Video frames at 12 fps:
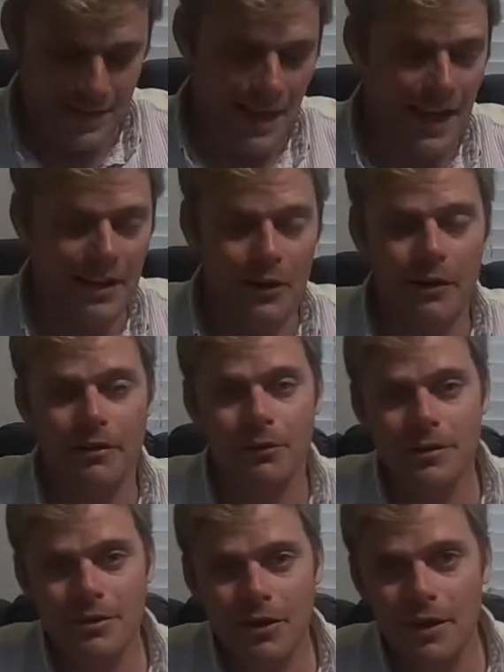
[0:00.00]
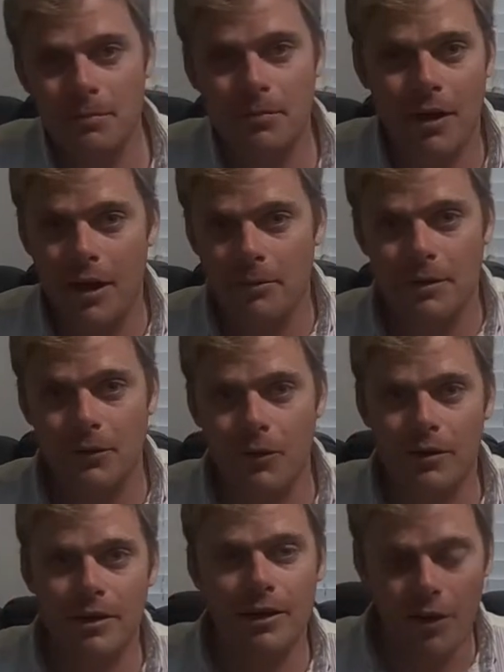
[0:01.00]
I know everyone's already probably
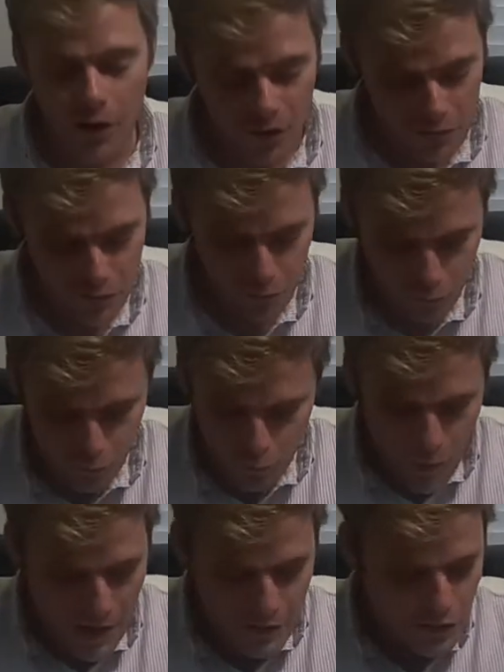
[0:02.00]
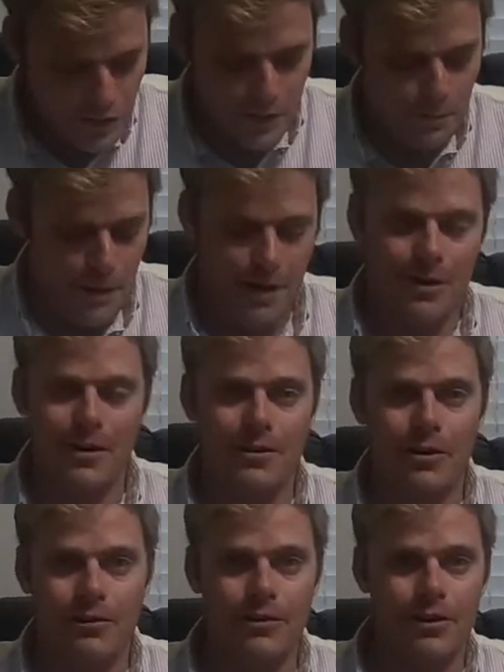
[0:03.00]
wondering, oh, why'd you get a Parrot
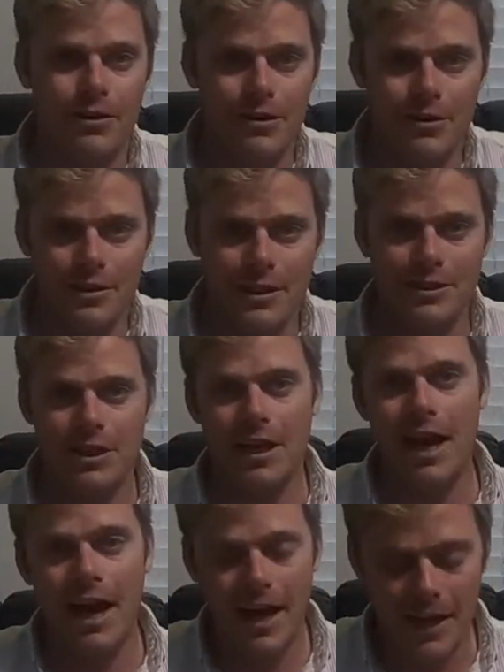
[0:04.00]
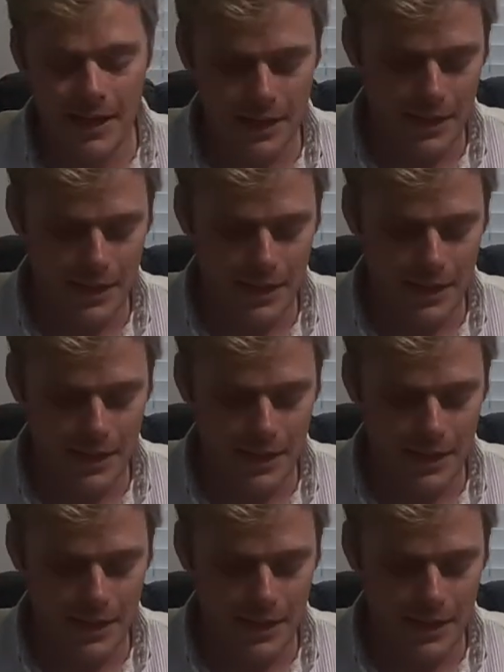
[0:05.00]
over DJI?